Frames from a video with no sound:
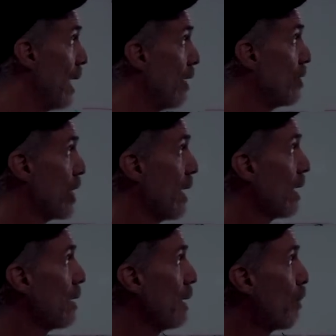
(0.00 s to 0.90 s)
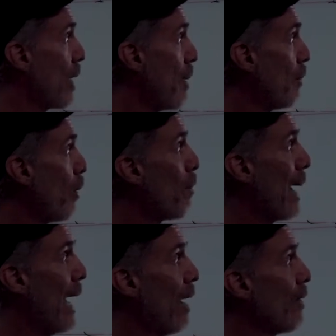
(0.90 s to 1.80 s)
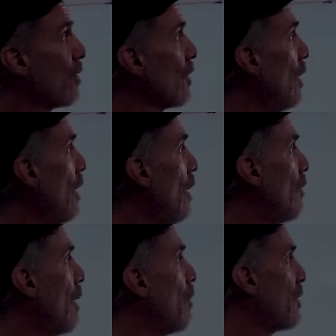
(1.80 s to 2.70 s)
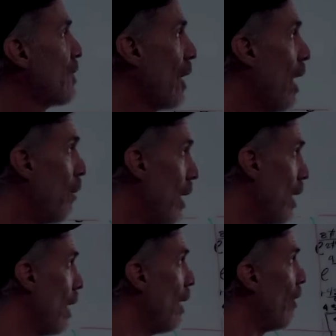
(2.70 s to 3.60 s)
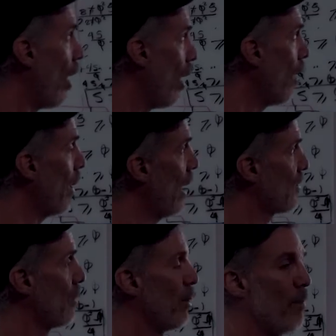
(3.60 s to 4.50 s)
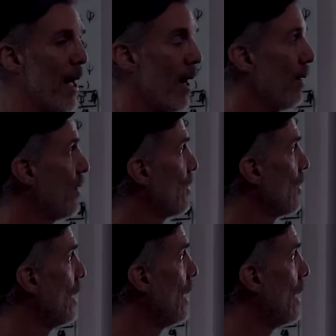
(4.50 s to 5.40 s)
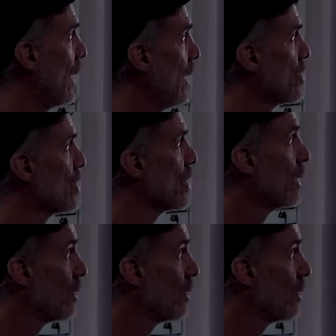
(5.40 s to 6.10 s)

are energetically probable paths from the sum of all possible paths, each